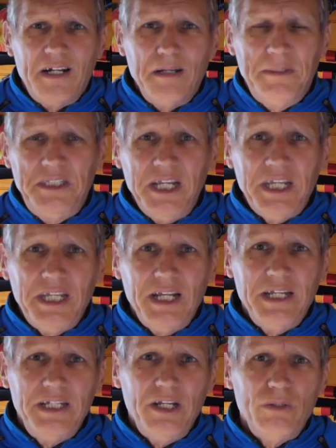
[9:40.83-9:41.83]
I
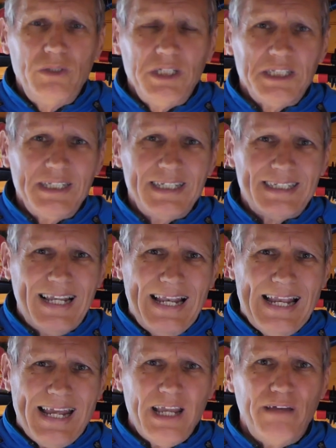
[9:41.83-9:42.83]
particularly noticed this
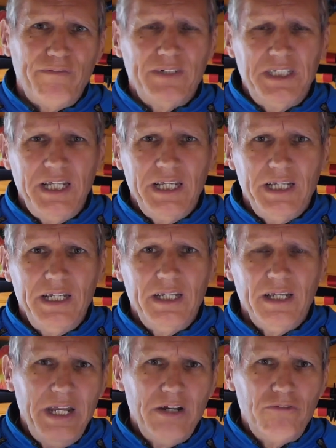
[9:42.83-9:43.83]
lack of
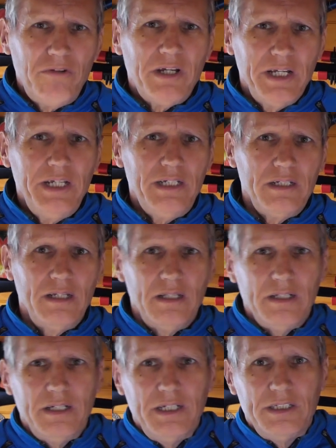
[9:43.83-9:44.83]
fatigue in a ride
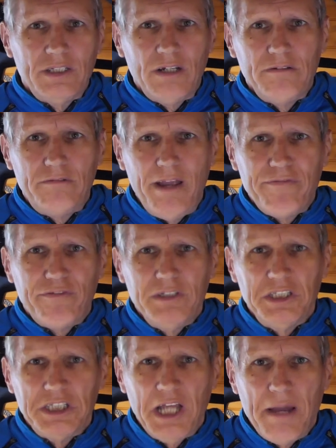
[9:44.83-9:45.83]
that is
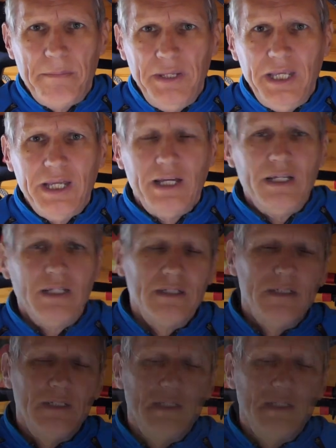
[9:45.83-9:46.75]
referenced up here.